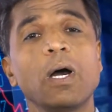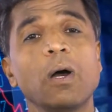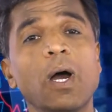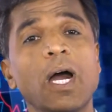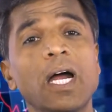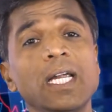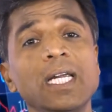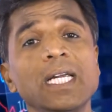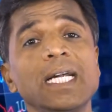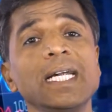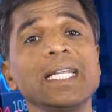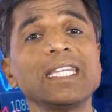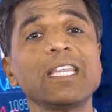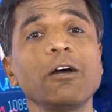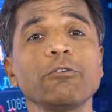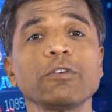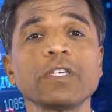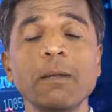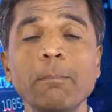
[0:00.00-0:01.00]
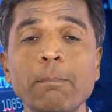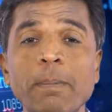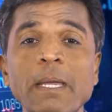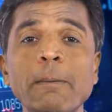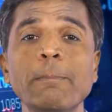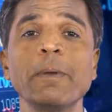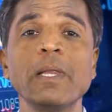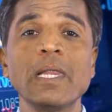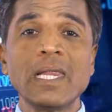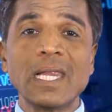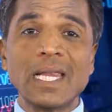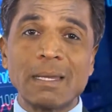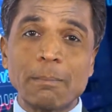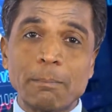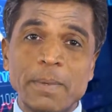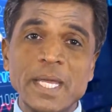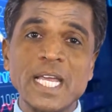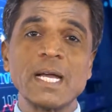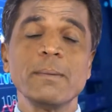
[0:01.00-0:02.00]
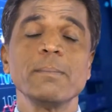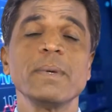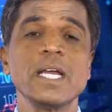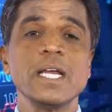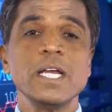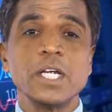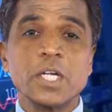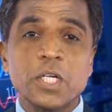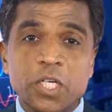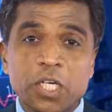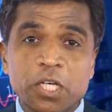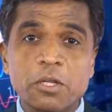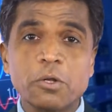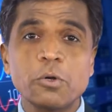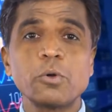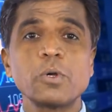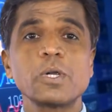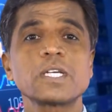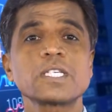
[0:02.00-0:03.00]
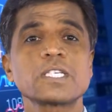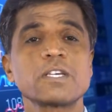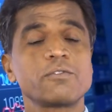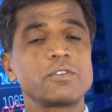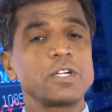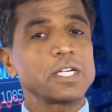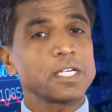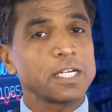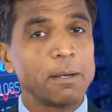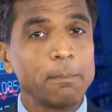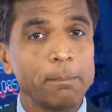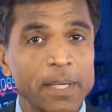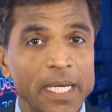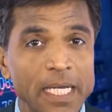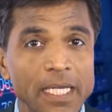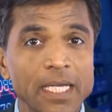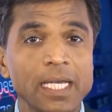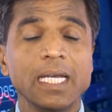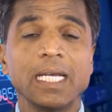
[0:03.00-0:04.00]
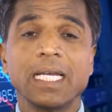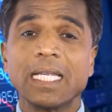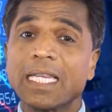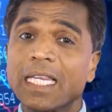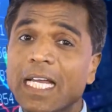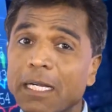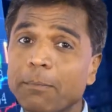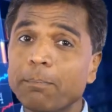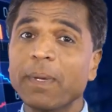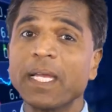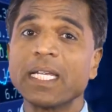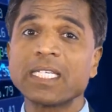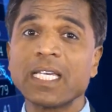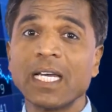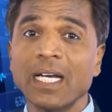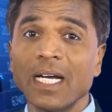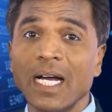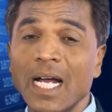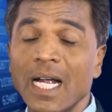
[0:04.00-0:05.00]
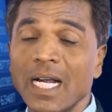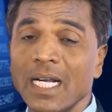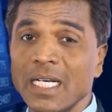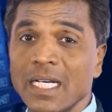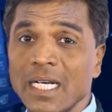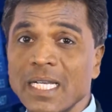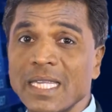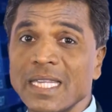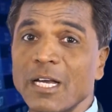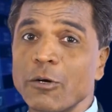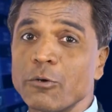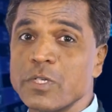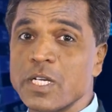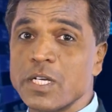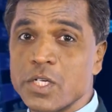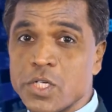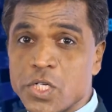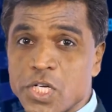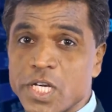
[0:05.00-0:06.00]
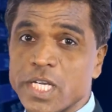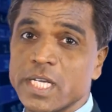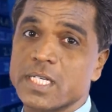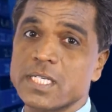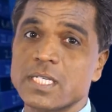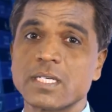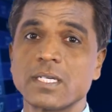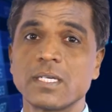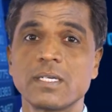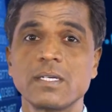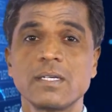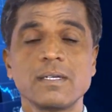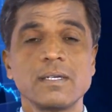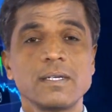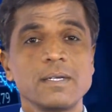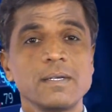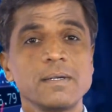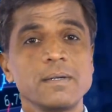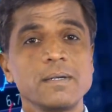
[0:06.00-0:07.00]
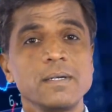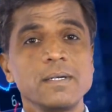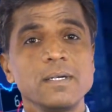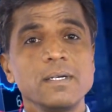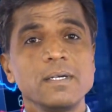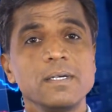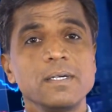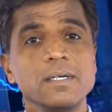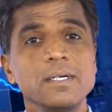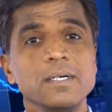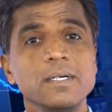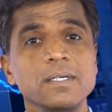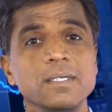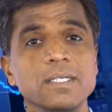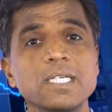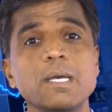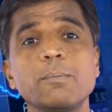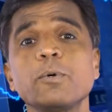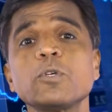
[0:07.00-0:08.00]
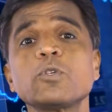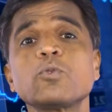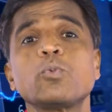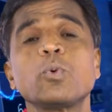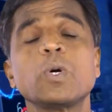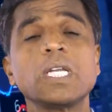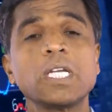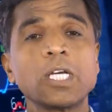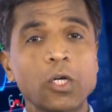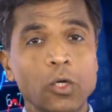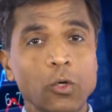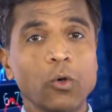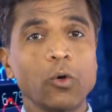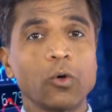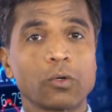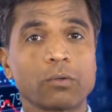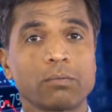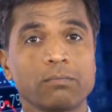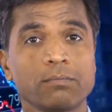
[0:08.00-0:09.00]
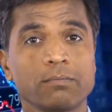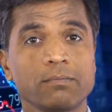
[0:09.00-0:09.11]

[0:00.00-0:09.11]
100,000 people become shareholders of that company, that means 100,000 shares. Suppose 1 crore